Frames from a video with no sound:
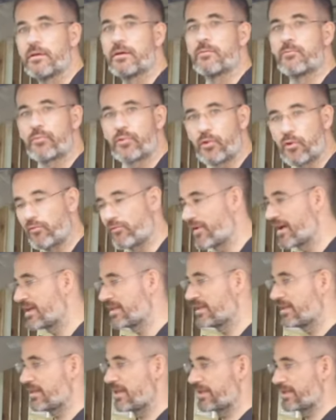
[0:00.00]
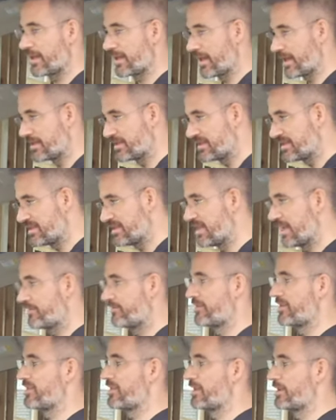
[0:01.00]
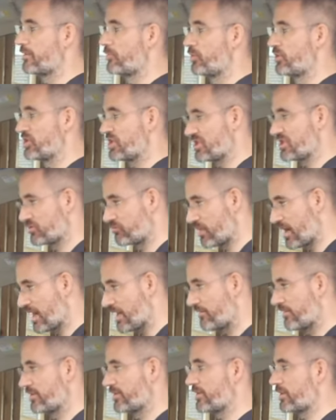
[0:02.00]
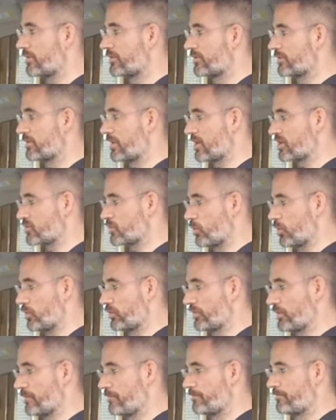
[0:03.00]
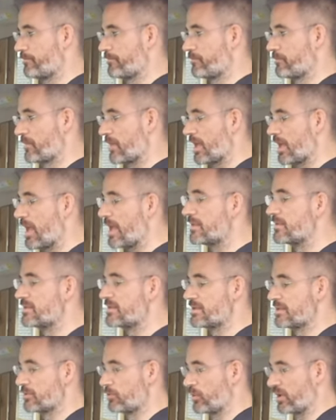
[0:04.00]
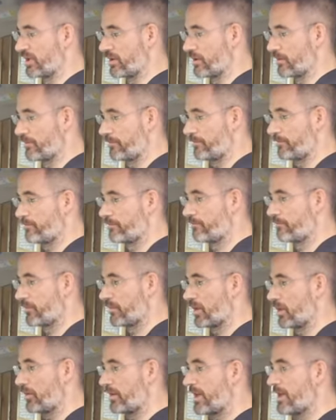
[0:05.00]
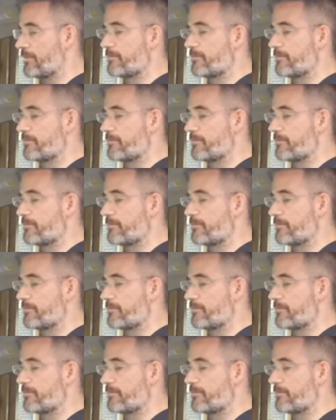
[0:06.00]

provided that I can see everything which is relevant on the dashboard. And here we go. Okay?